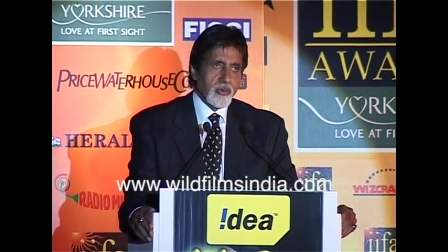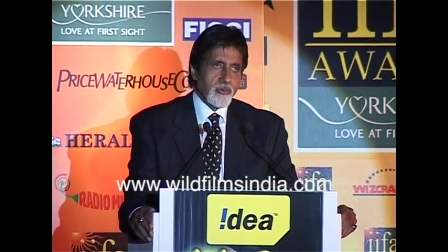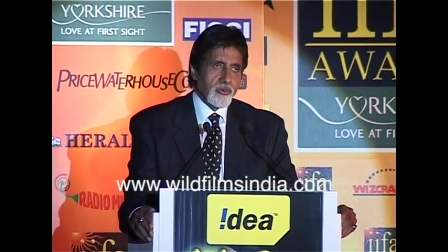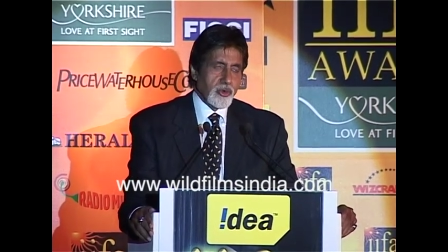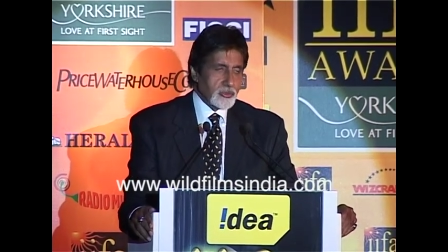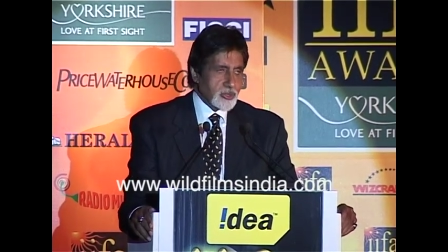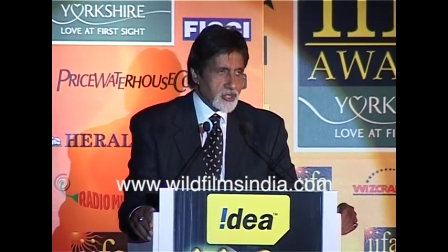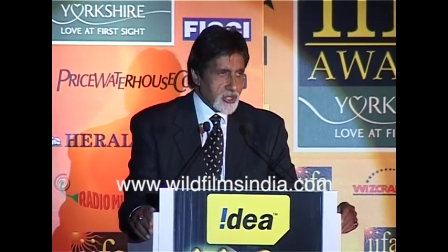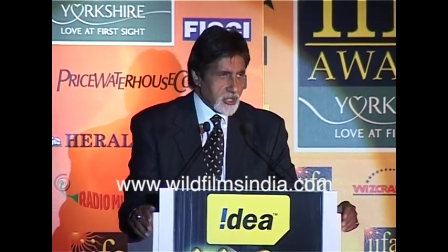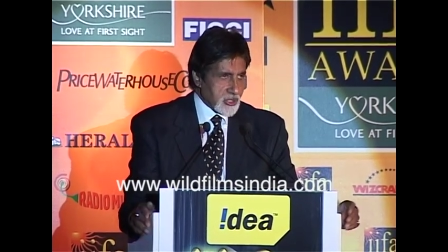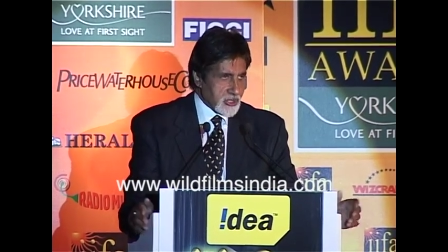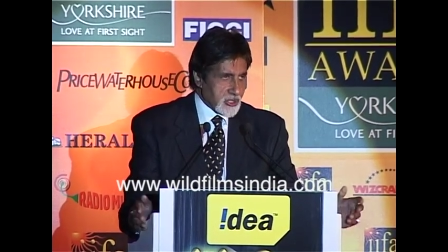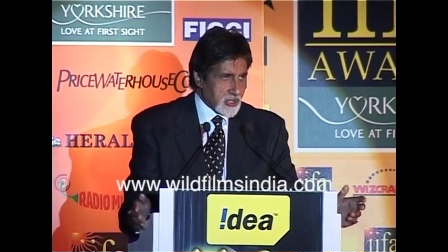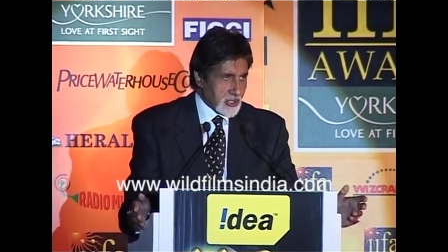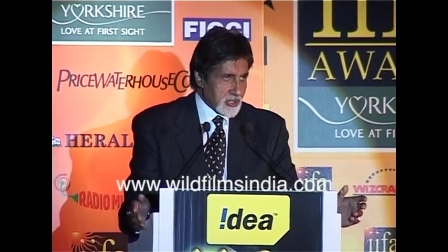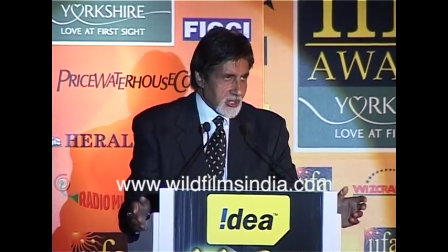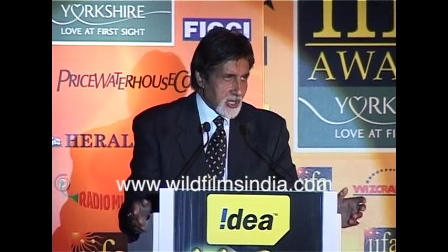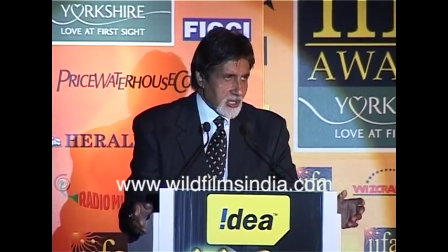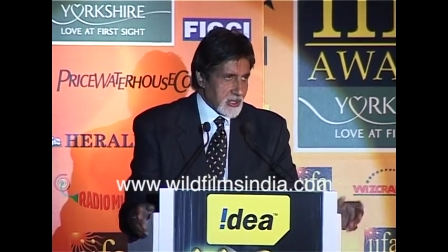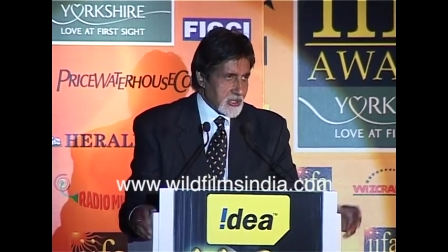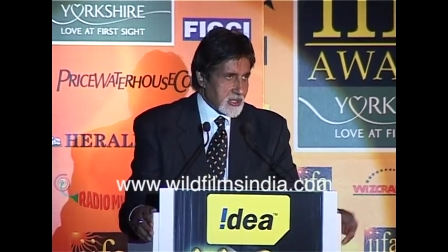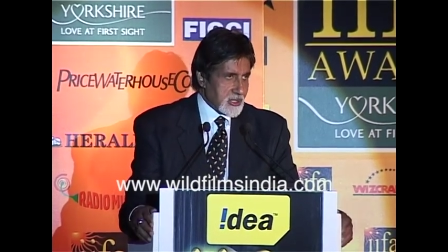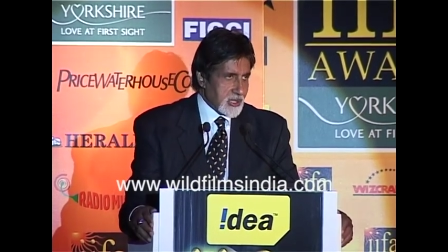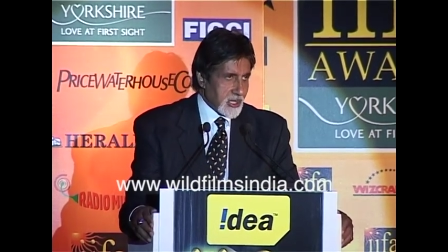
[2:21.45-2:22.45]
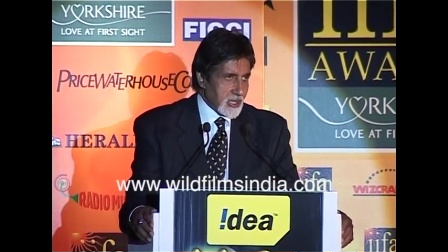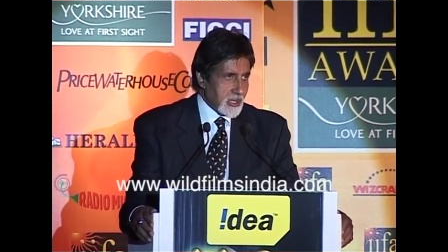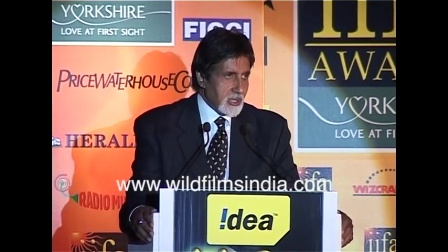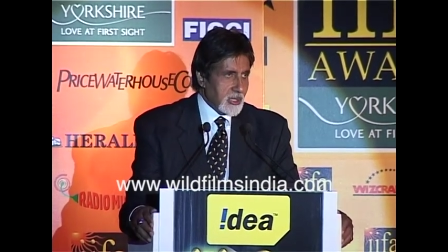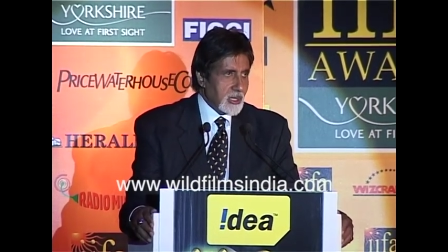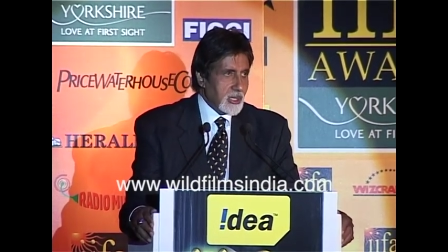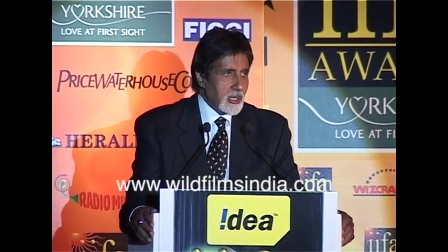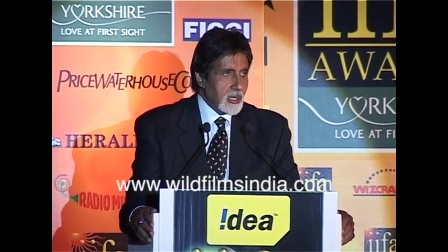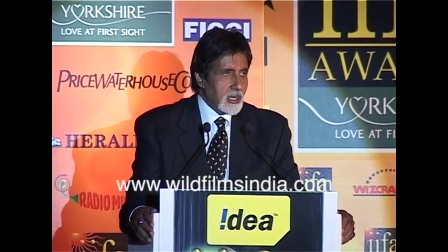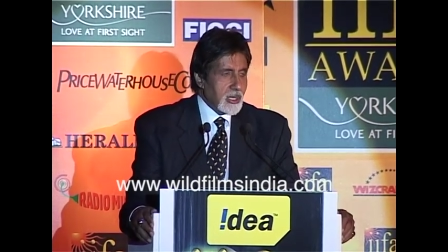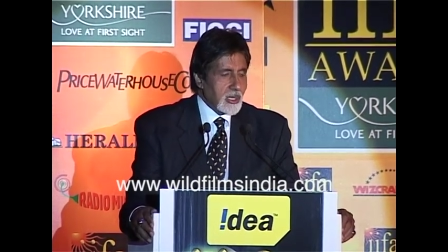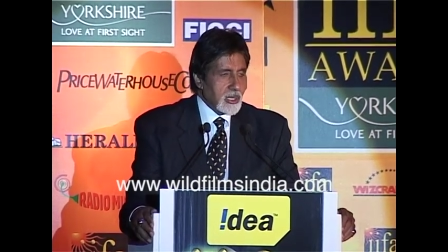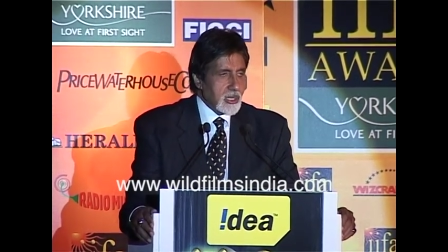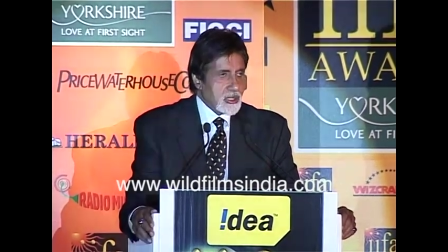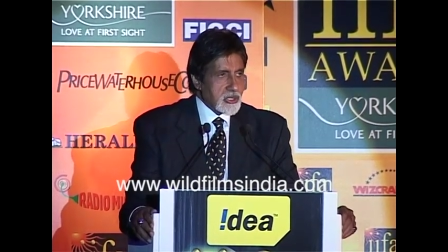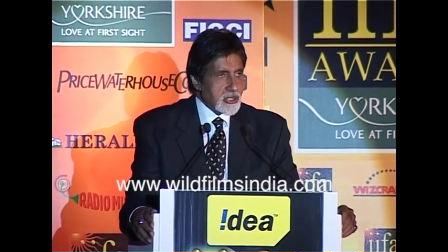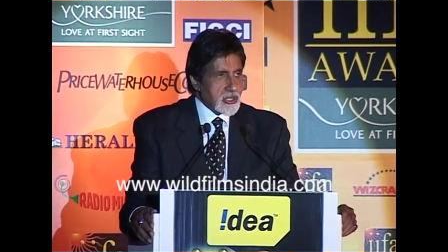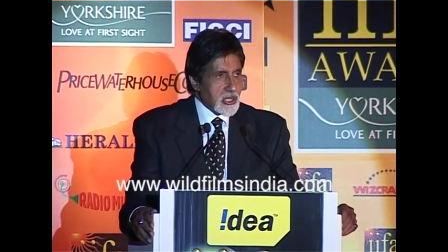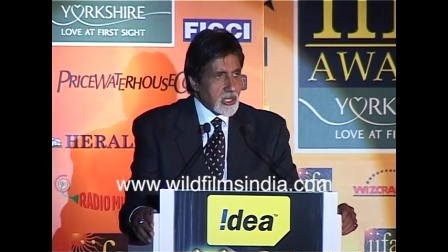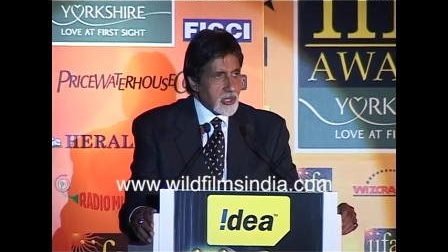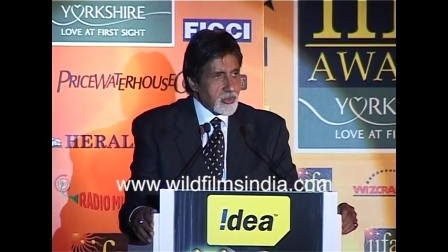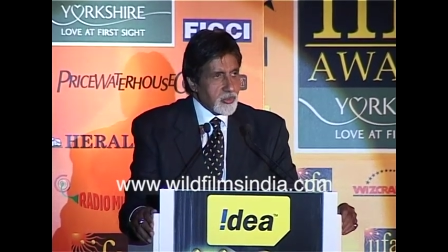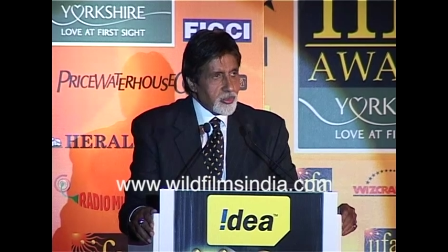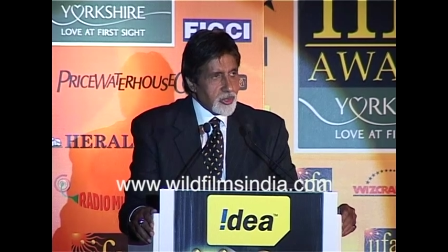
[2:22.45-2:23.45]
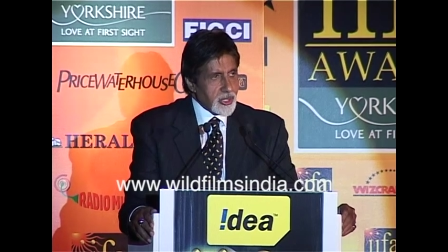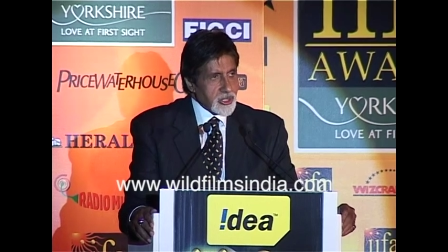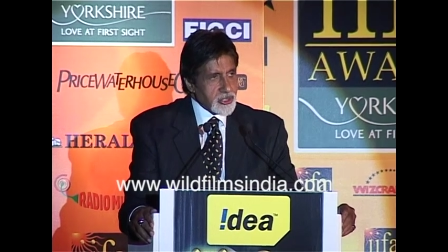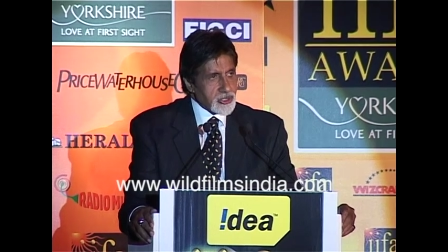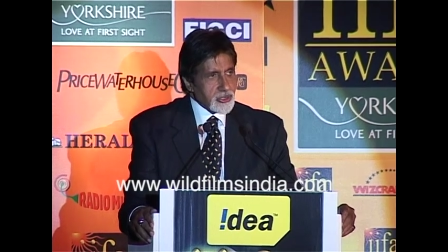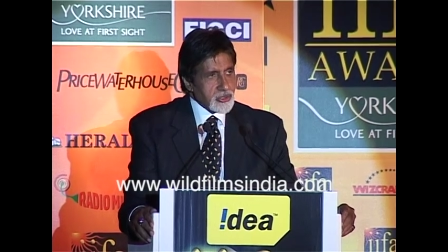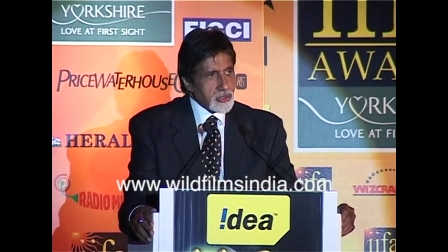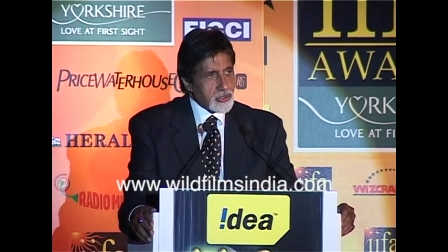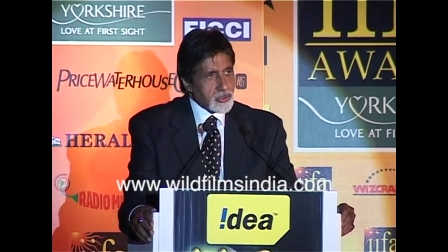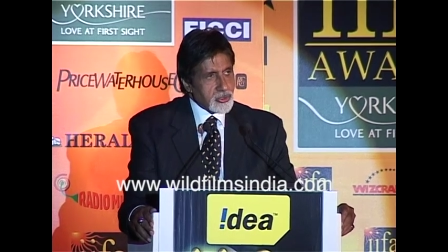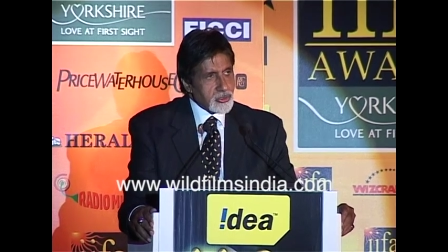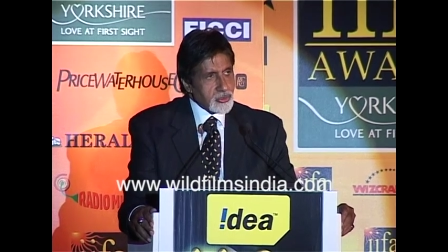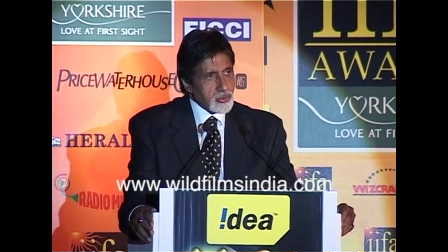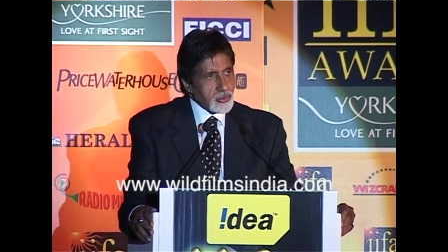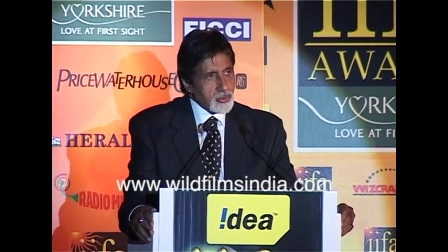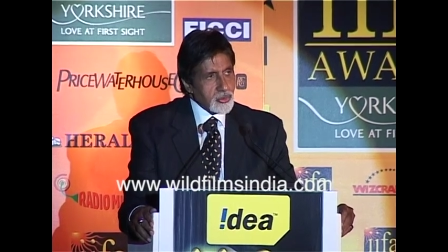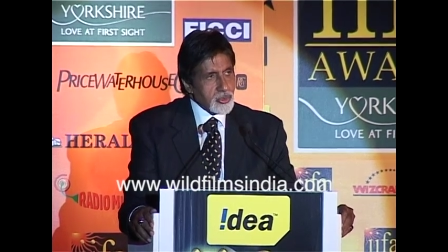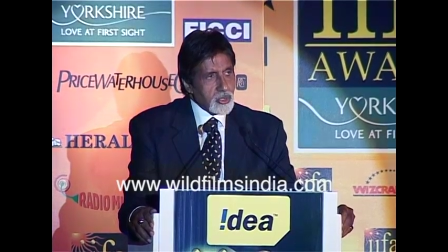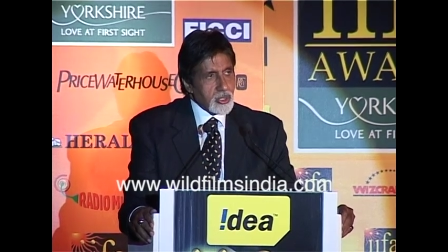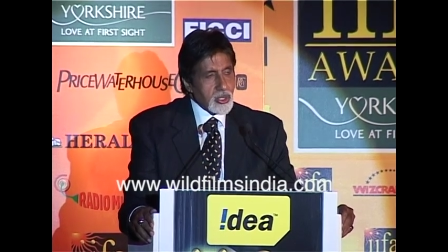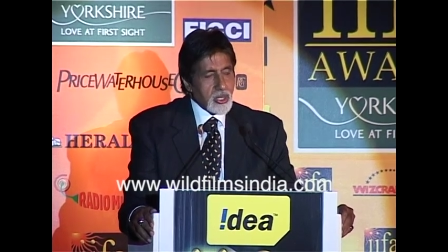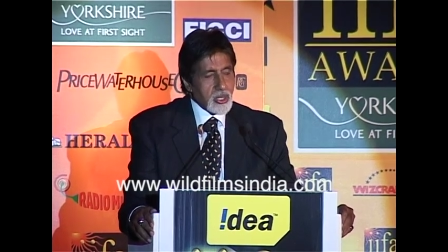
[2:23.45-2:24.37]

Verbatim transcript: from just, as I said, a celebration to